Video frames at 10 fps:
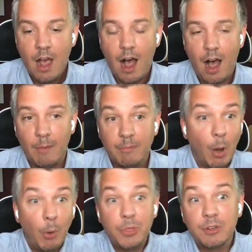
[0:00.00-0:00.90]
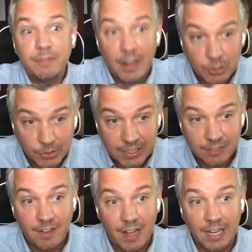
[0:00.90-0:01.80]
Both are federally
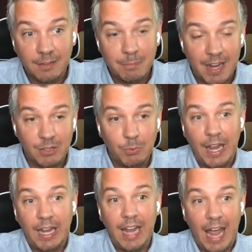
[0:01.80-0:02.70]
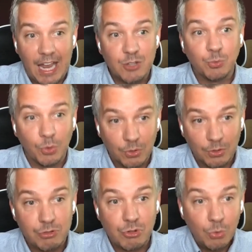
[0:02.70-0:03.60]
defined, by the way, as
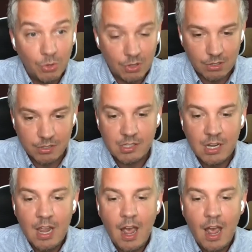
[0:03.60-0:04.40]
rural schools,